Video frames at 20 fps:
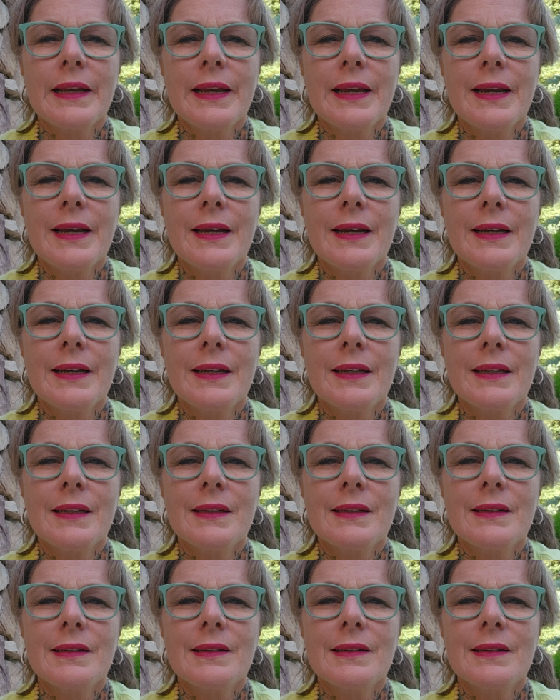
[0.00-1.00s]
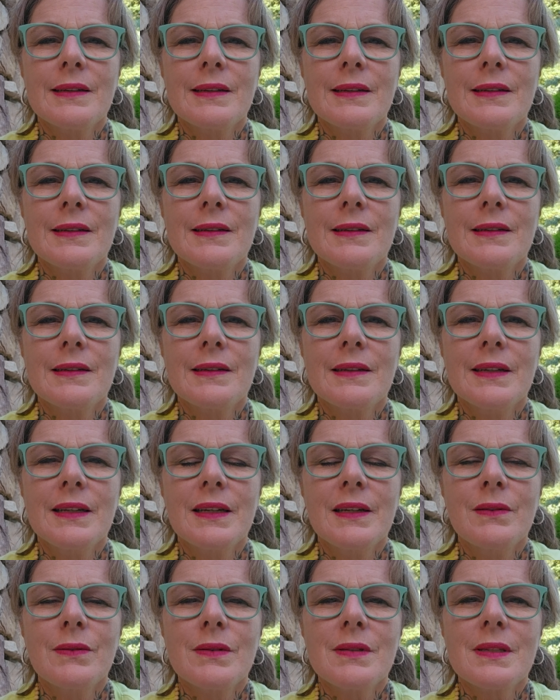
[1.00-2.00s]
And
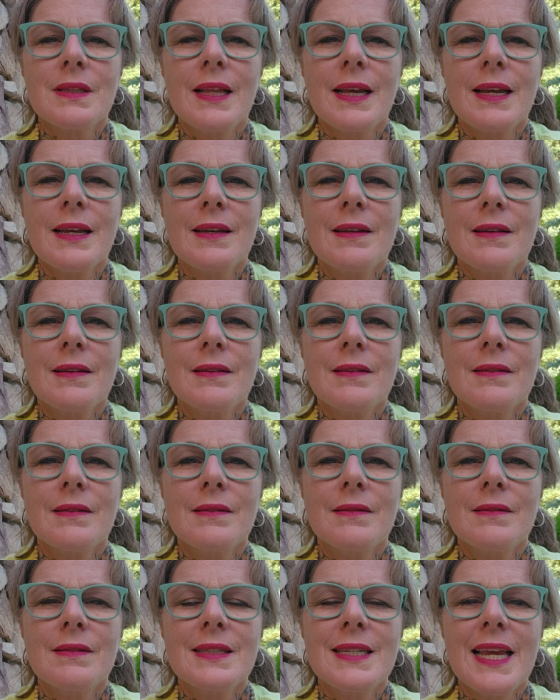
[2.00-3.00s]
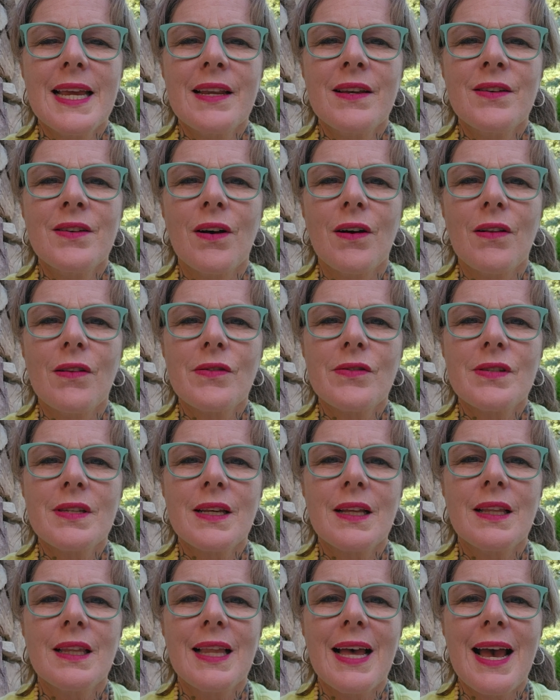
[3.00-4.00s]
it was like $10
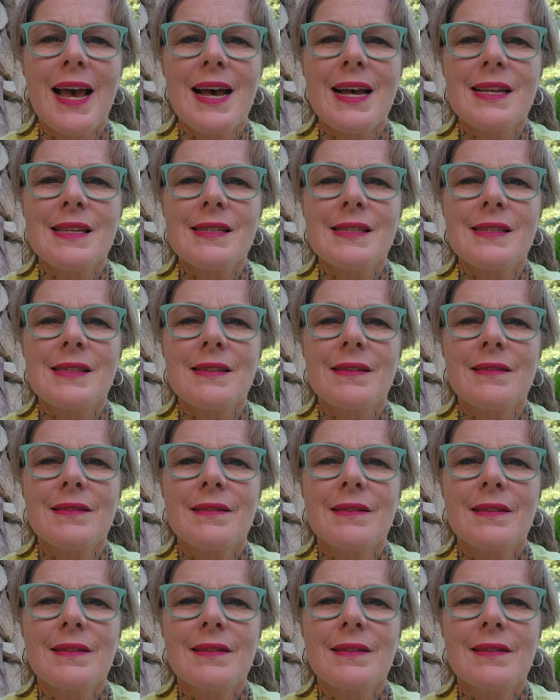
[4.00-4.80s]
a class.